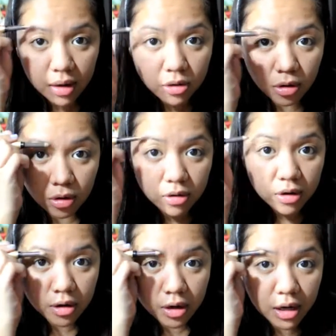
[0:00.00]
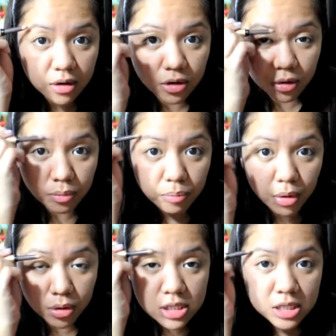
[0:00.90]
and color in your
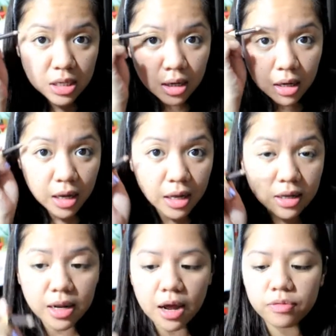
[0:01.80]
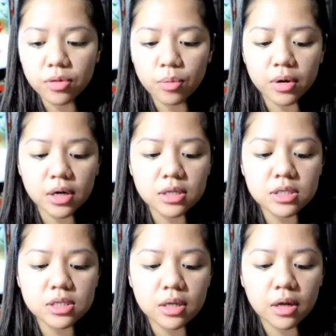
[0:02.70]
brows, and then
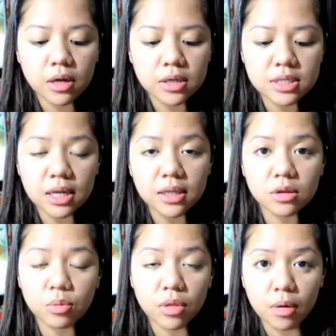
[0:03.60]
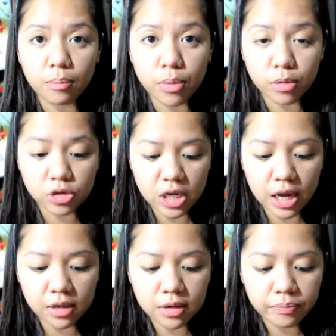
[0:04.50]
afterwards set it with a brow
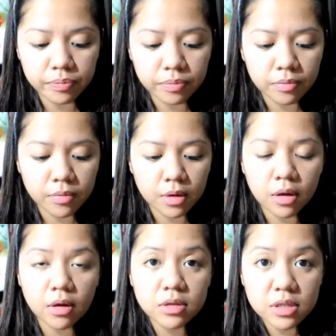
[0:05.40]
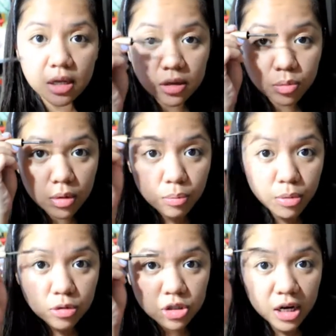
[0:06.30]
gel. Set it with a
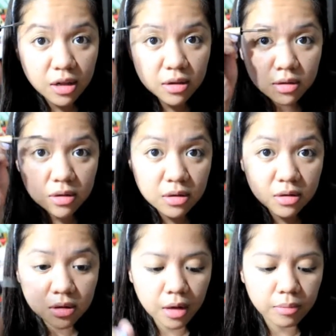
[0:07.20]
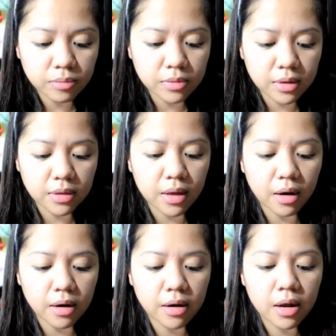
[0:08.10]
brow gel. And
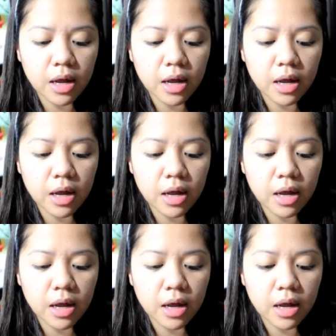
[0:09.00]
there.